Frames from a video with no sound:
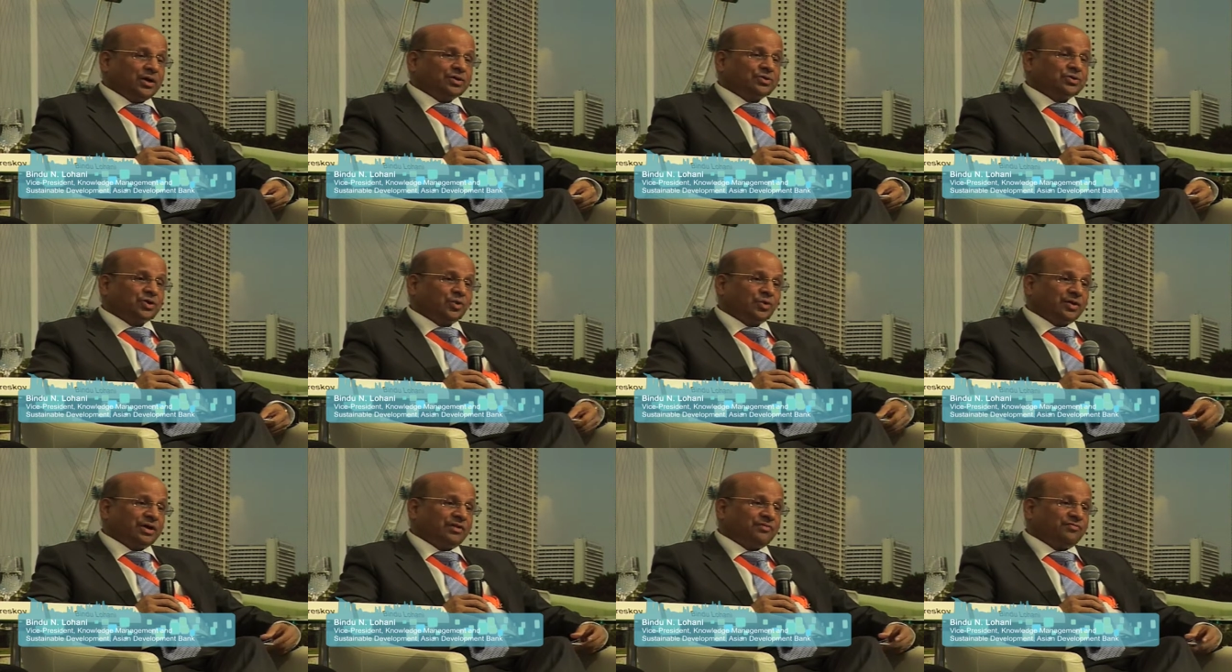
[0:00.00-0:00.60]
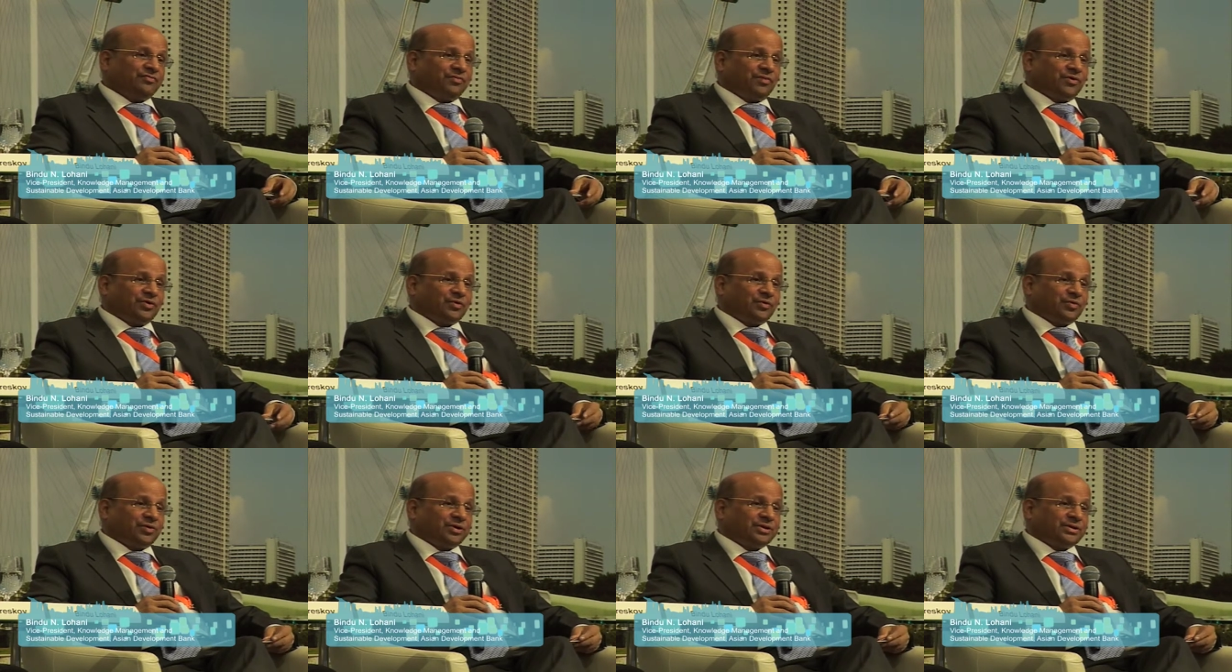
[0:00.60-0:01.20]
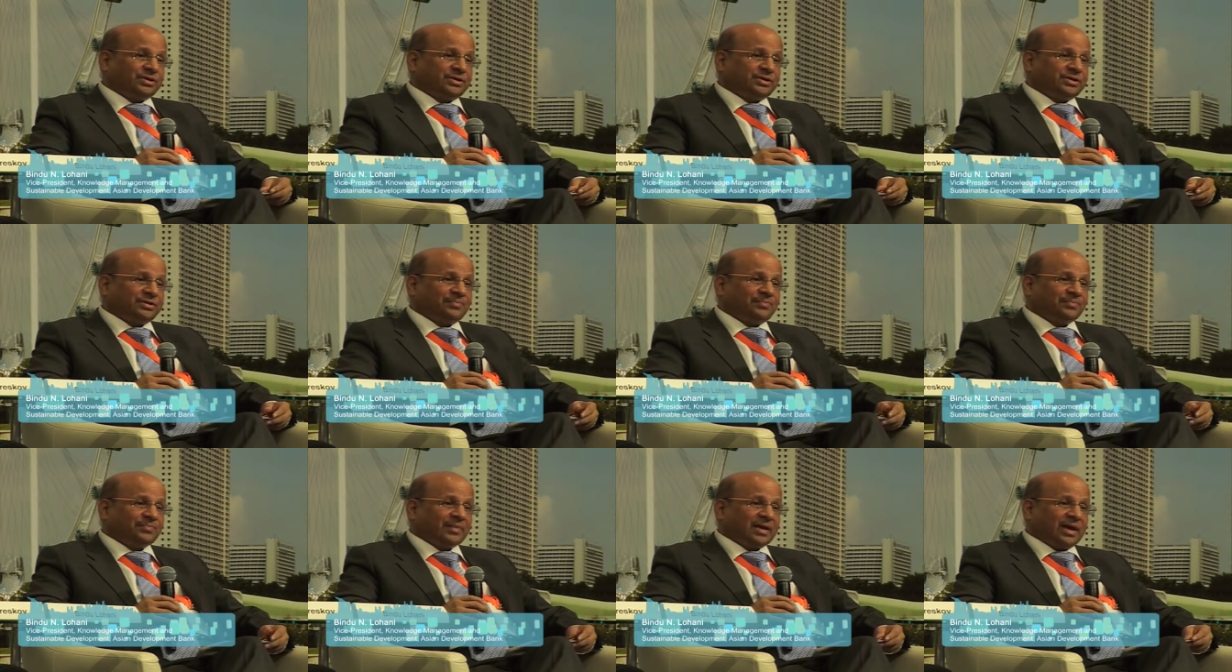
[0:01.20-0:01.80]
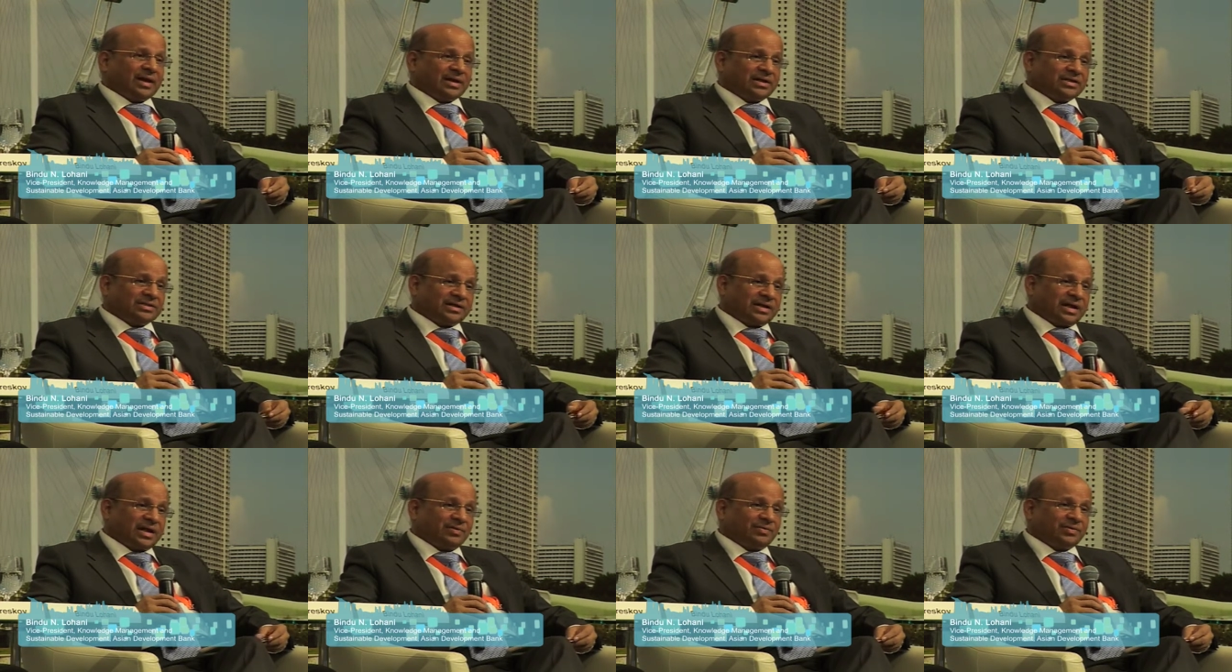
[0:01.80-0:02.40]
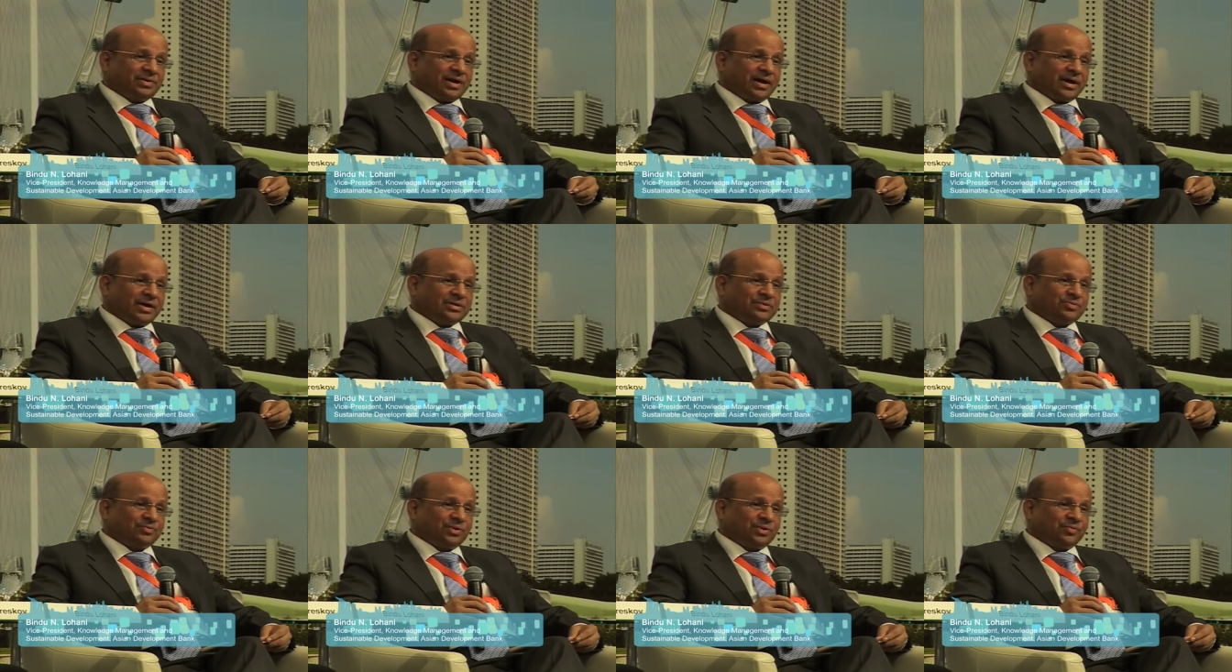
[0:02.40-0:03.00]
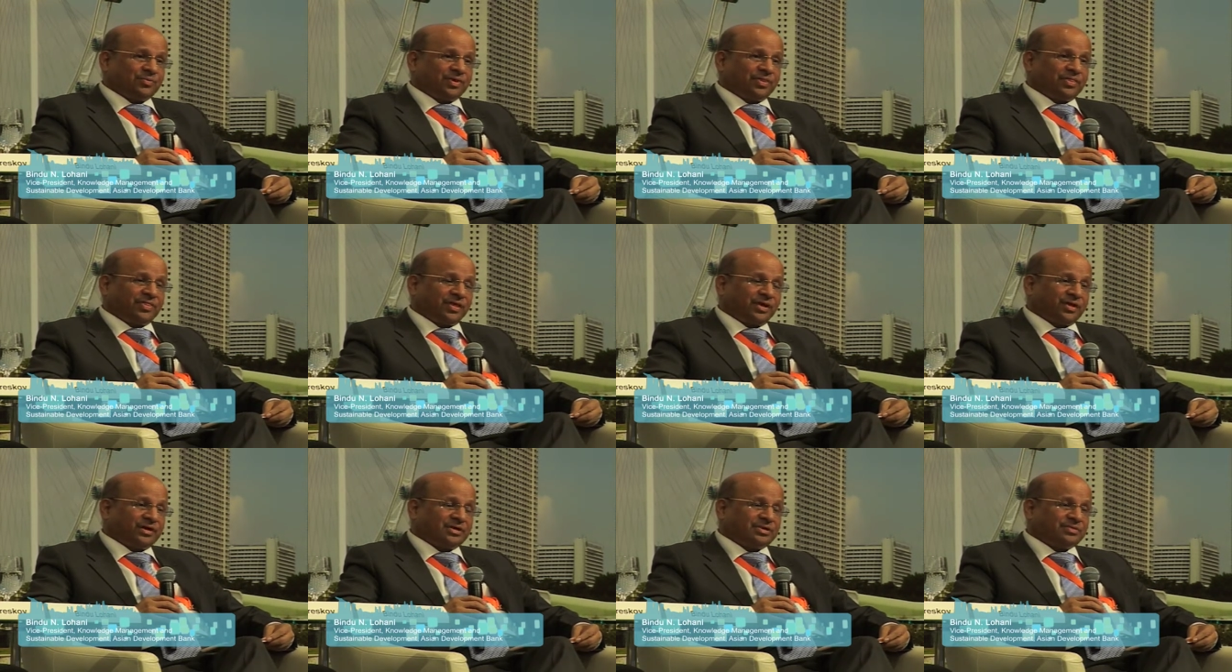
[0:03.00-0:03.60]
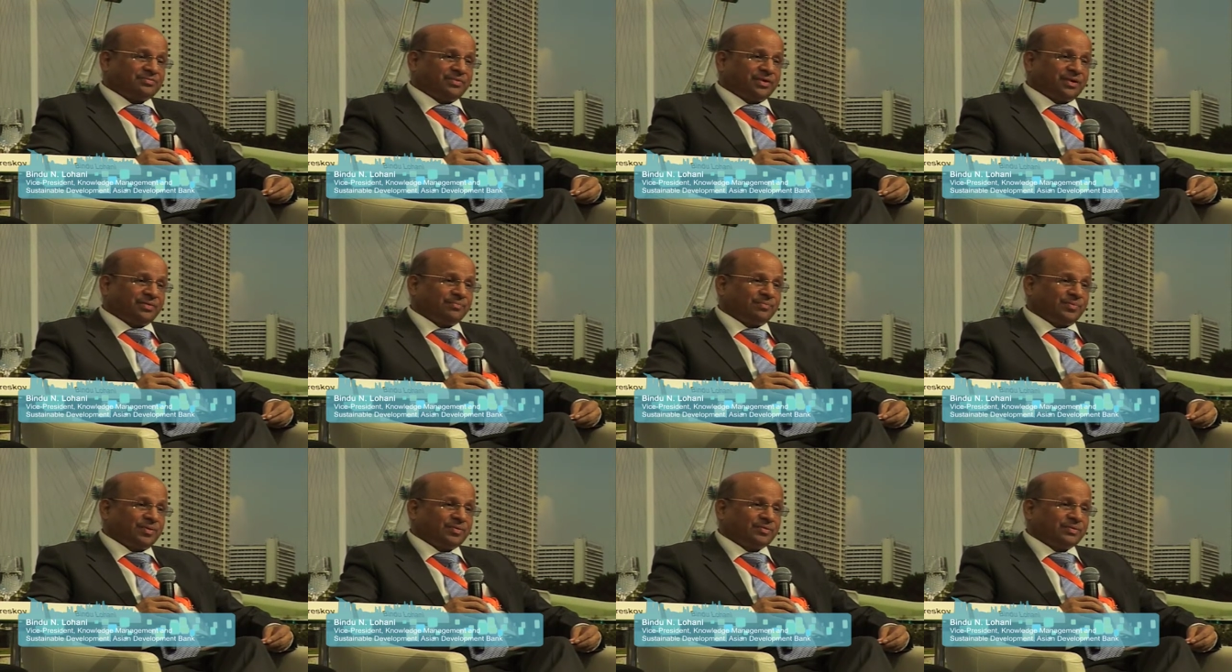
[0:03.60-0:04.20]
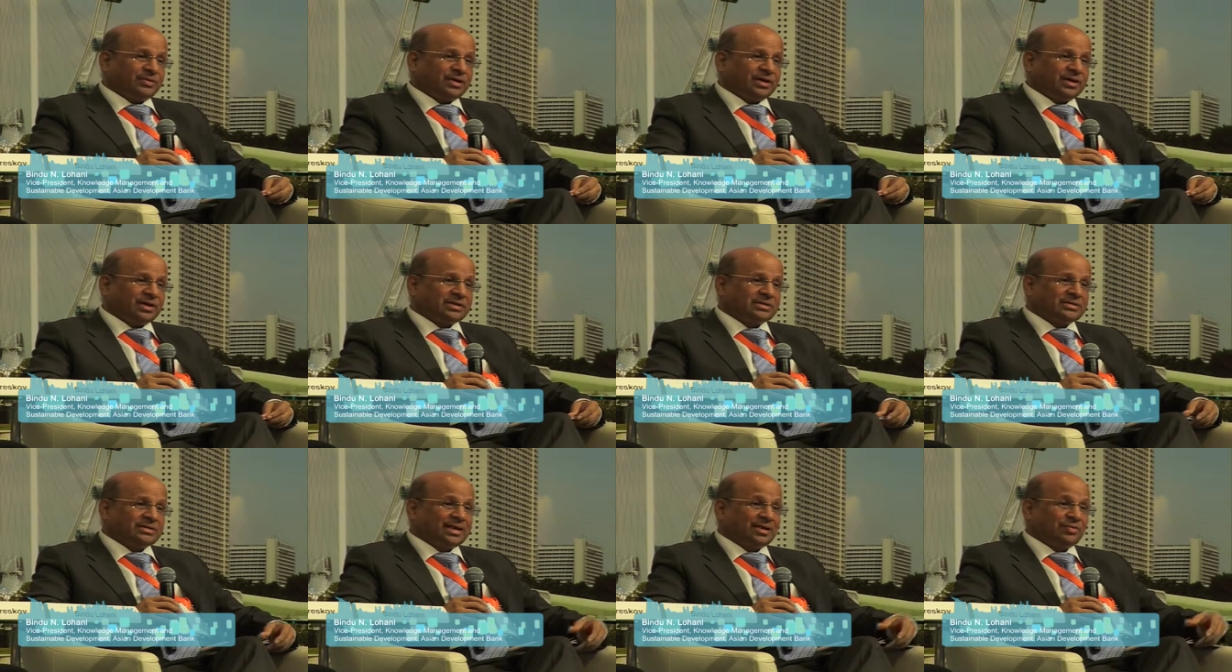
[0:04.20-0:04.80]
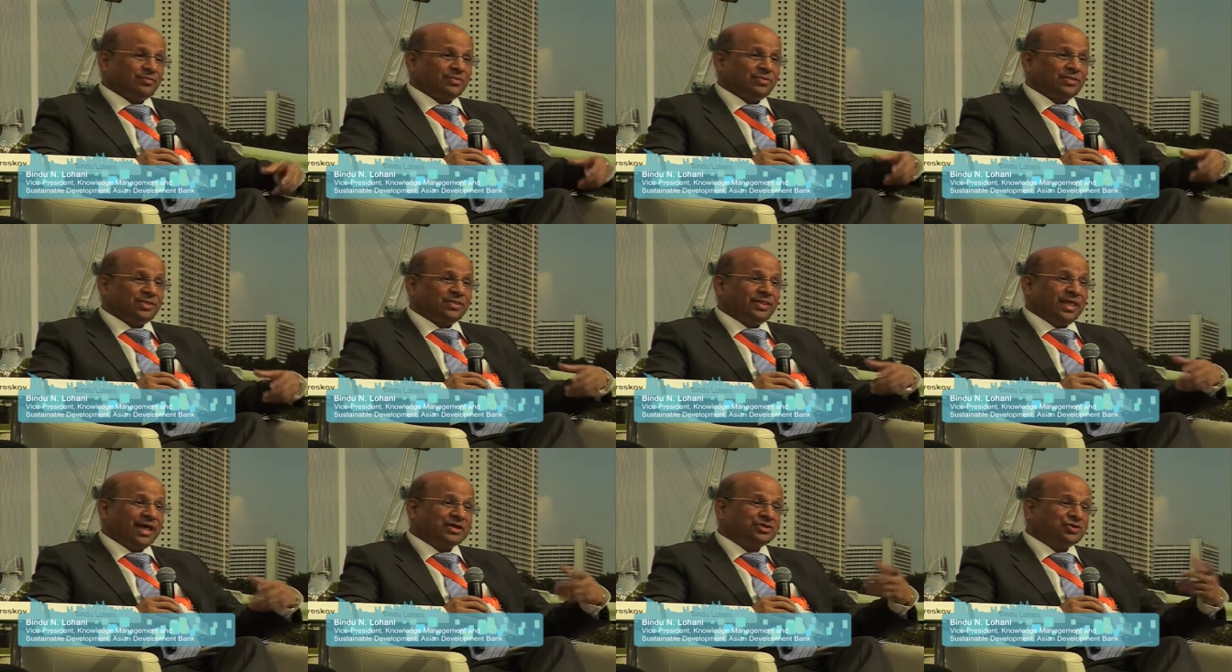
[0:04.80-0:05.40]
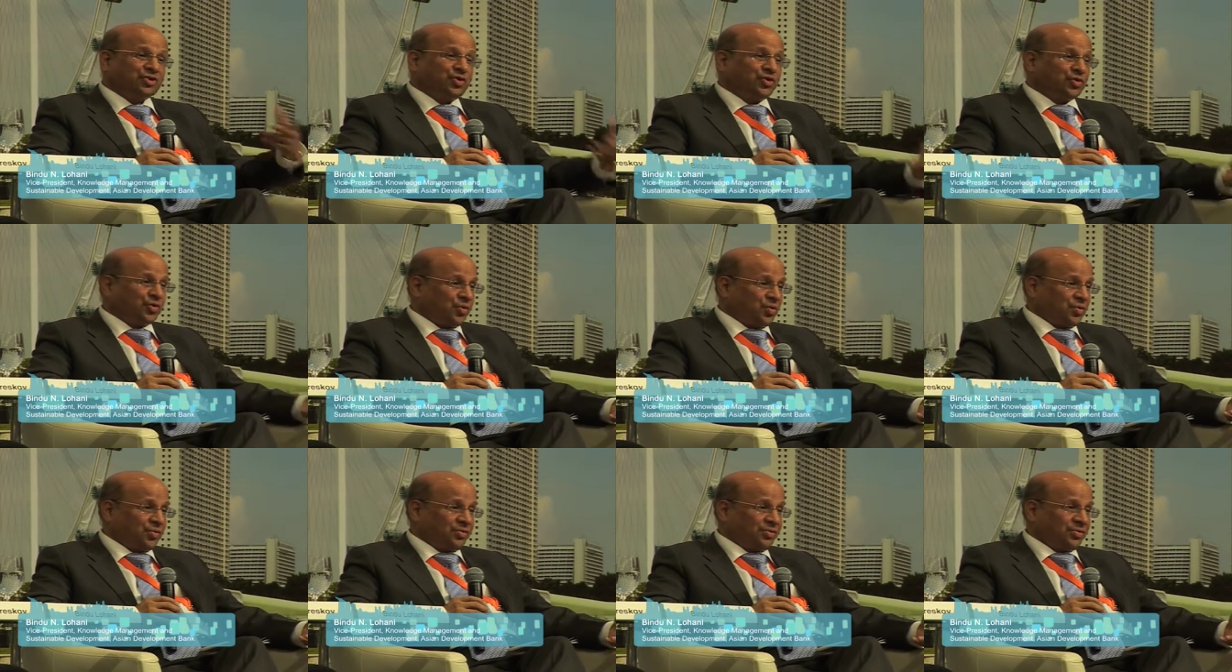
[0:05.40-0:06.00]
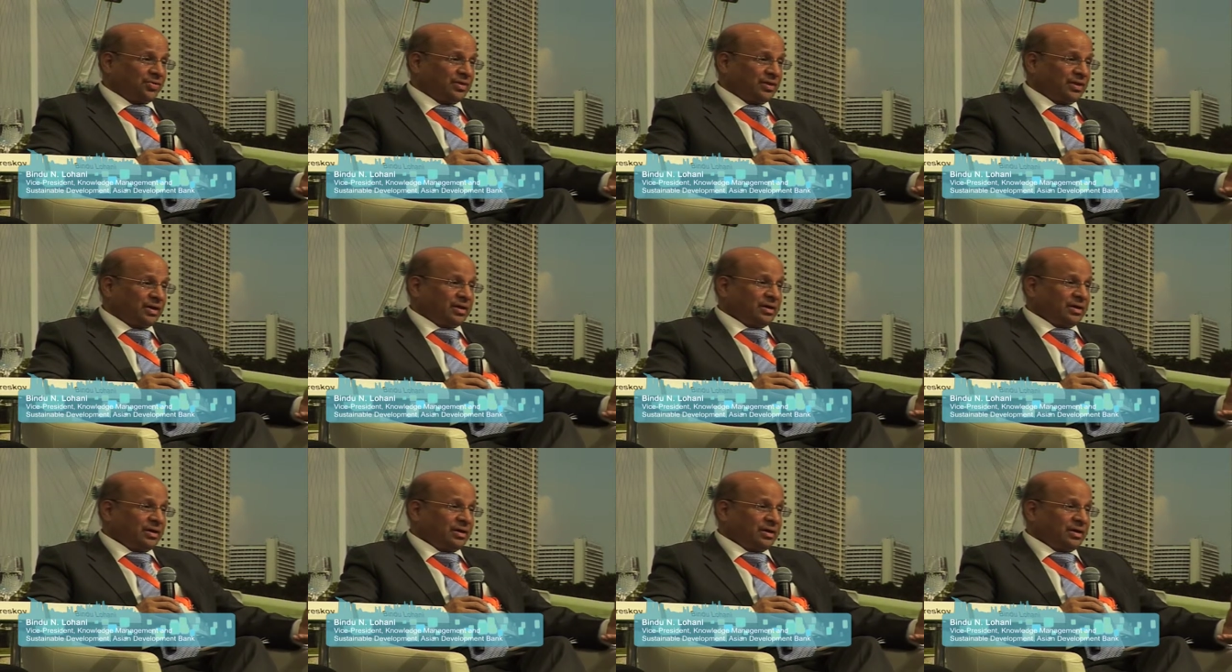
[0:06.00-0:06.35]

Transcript: So looking forward, at least in our case, what we think is very important is that the next growth,